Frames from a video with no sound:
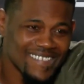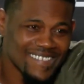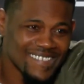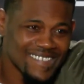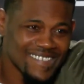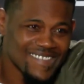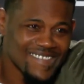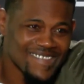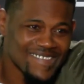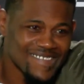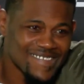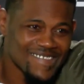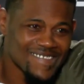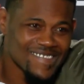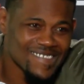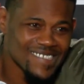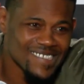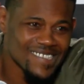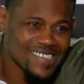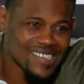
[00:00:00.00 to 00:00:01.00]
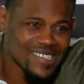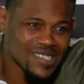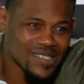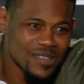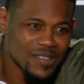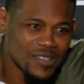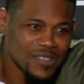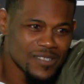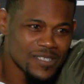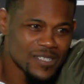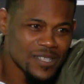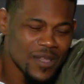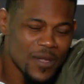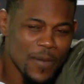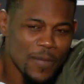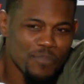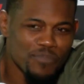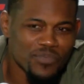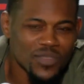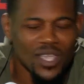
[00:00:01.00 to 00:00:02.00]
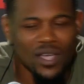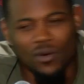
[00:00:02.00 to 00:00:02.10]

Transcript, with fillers: You guys nearly had to fight in the lobby because I know you had